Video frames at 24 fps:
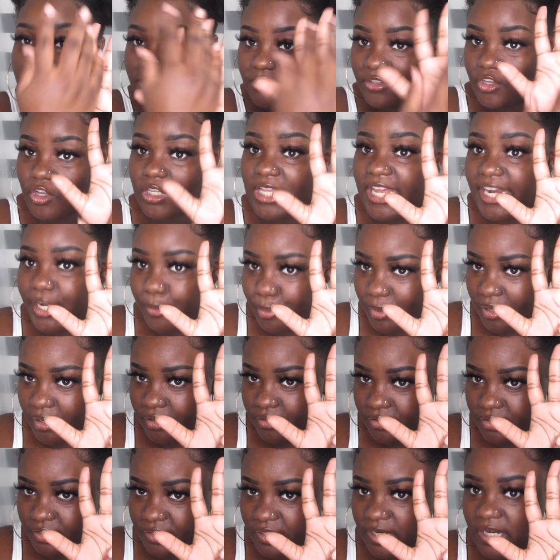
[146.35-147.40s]
your lady
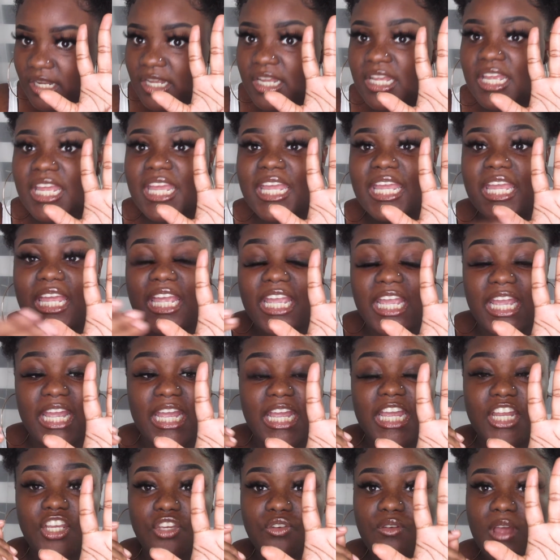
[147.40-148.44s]
parts
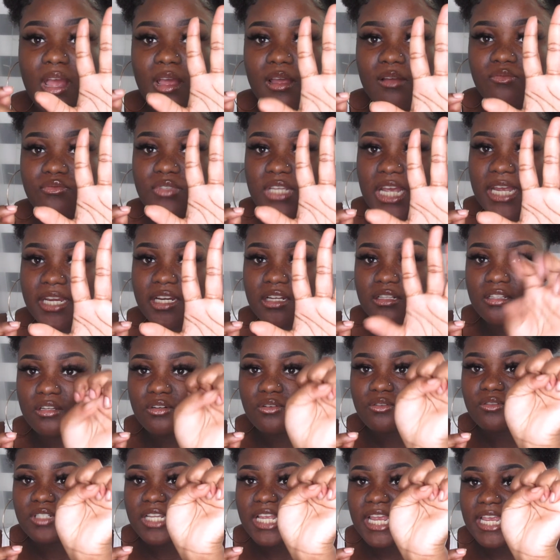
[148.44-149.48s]
and you have tight clothes,